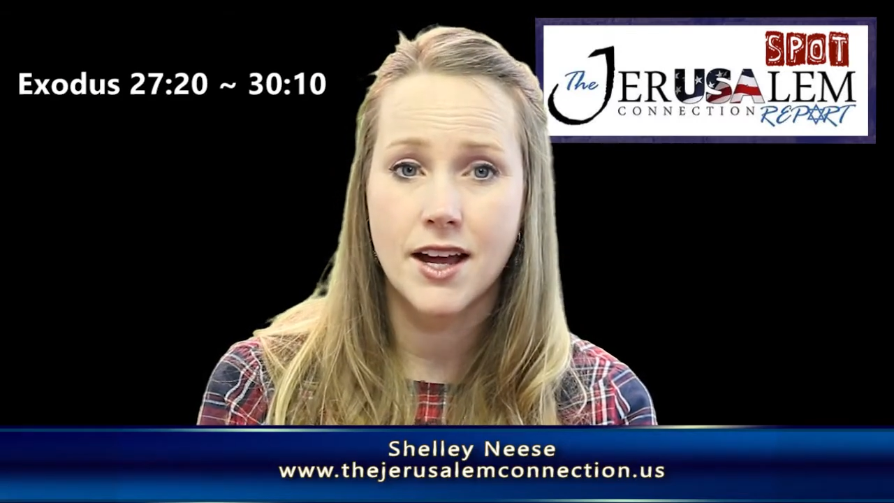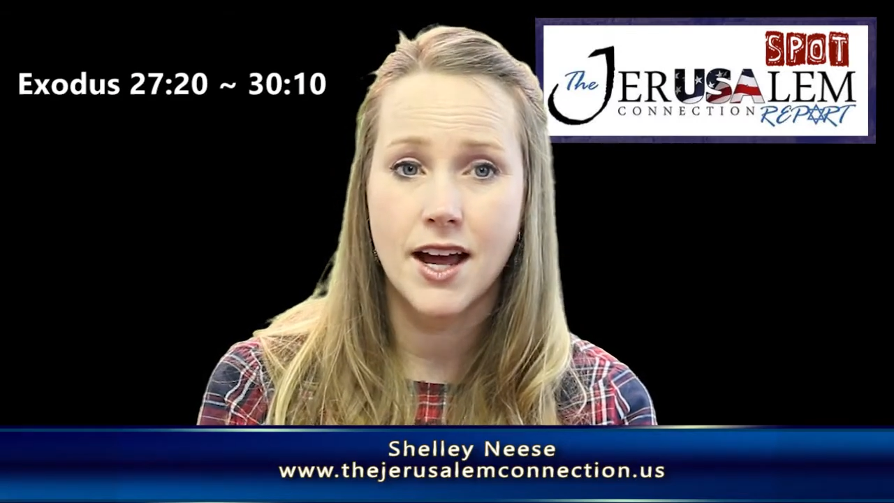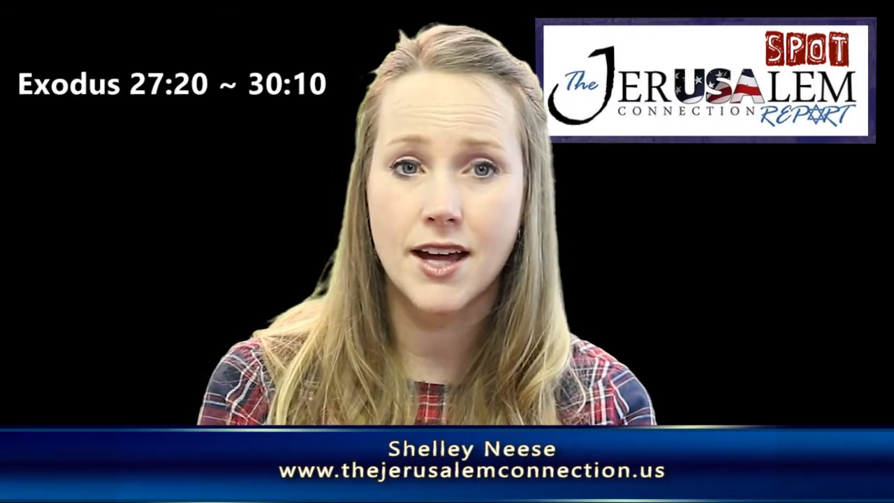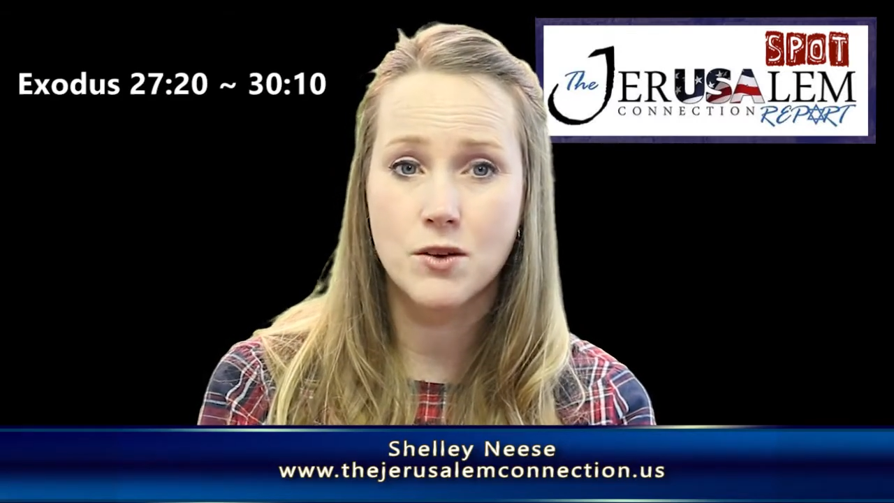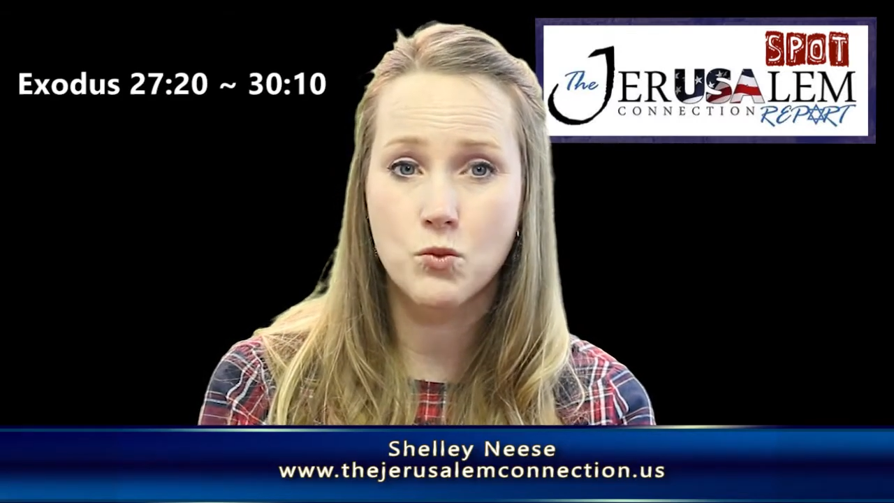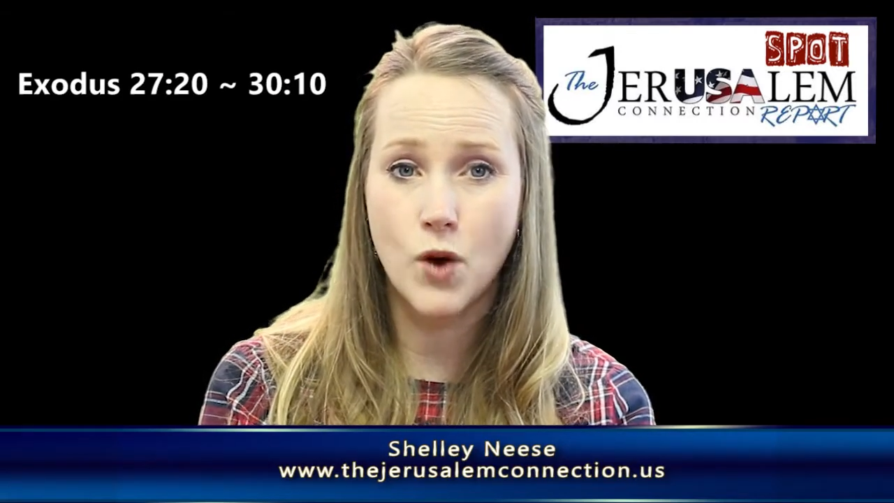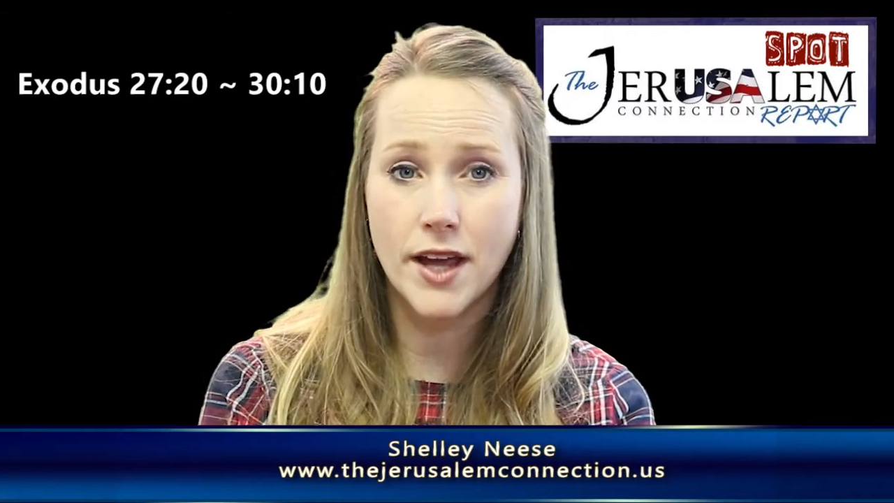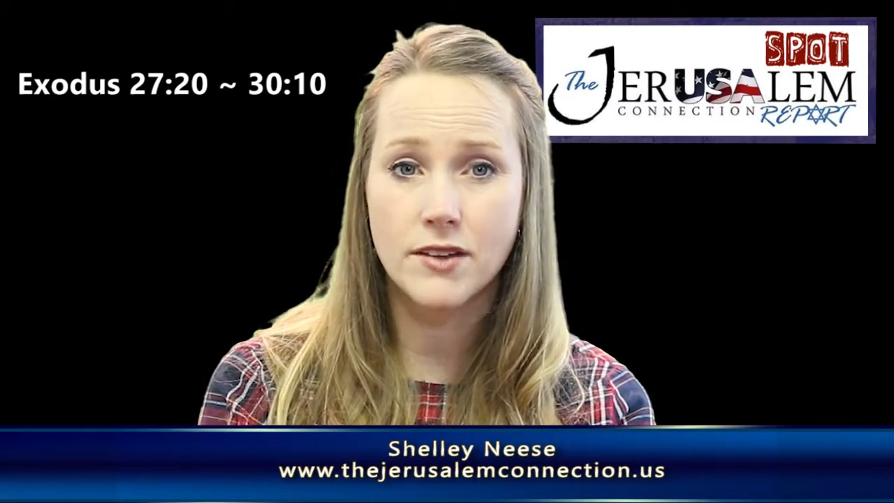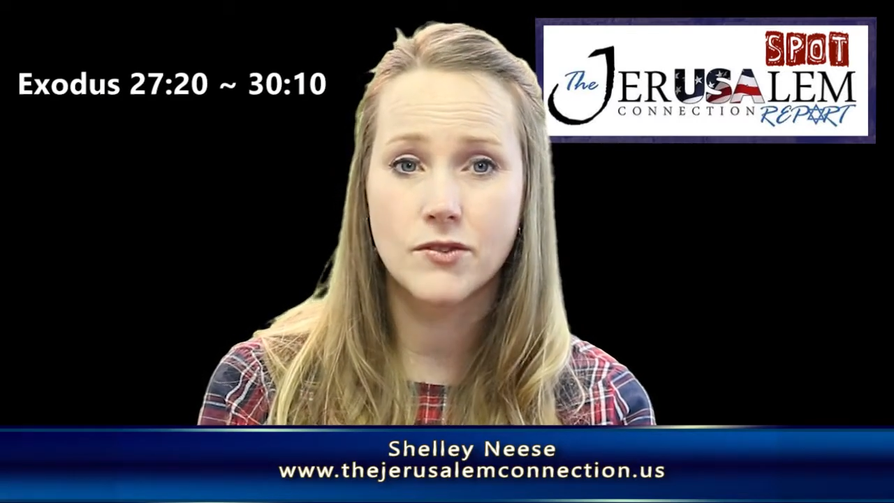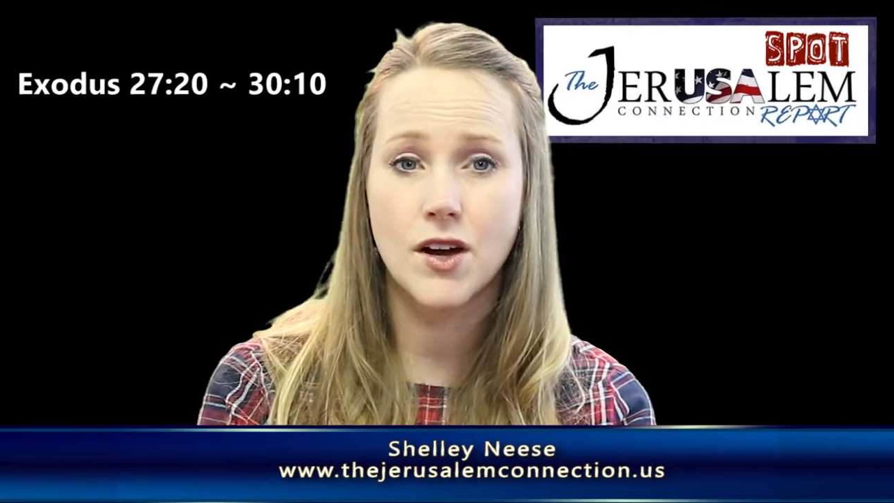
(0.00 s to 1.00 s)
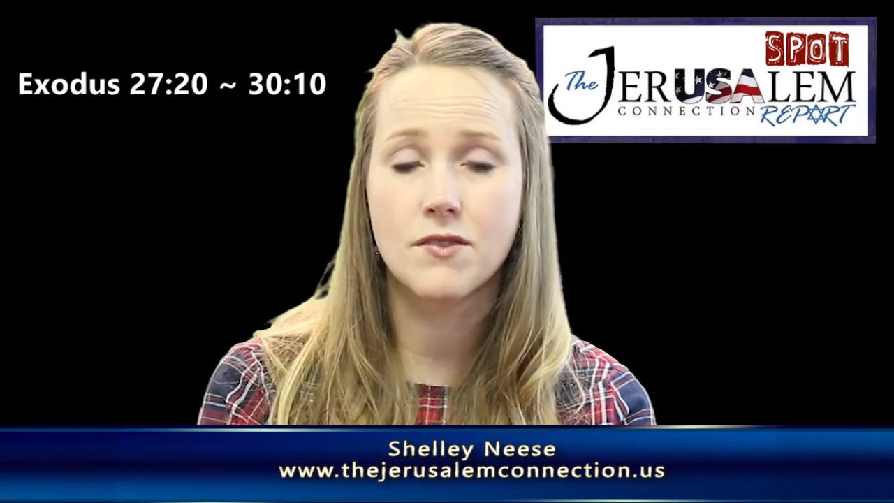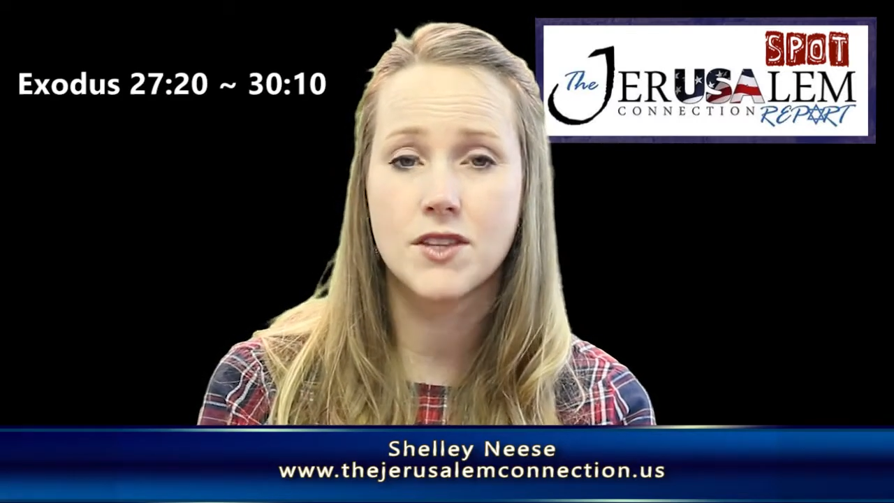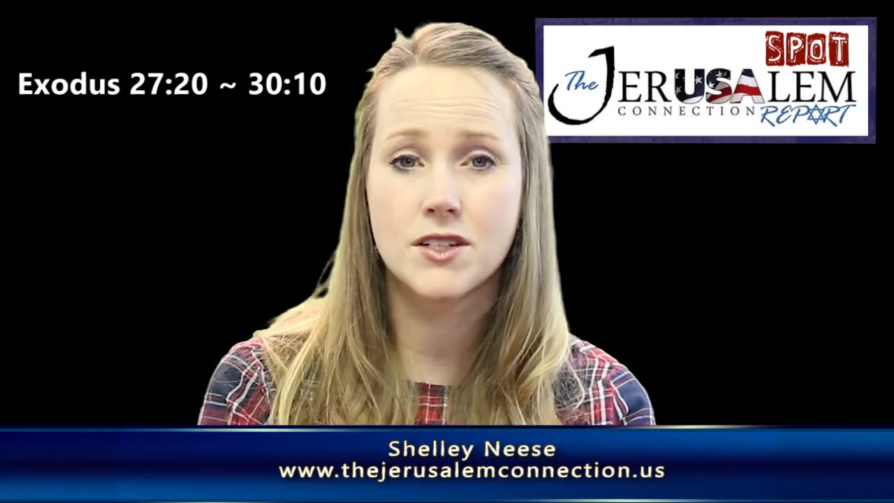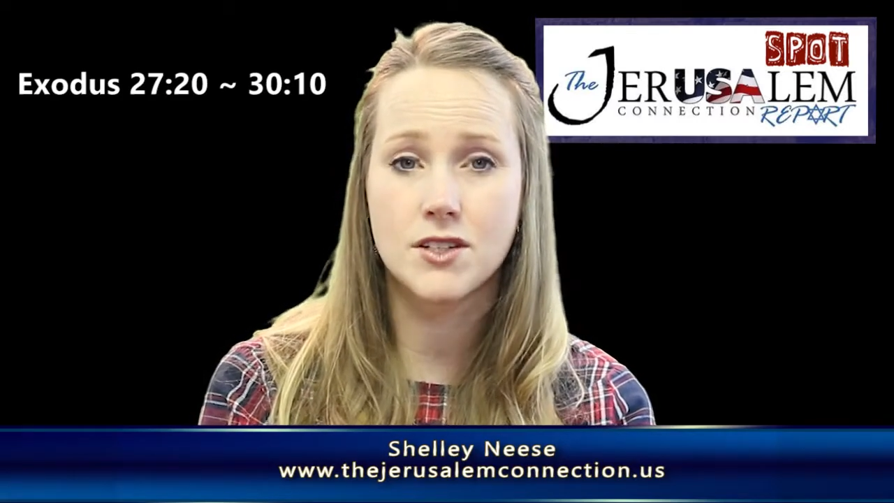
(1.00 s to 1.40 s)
had a wife of the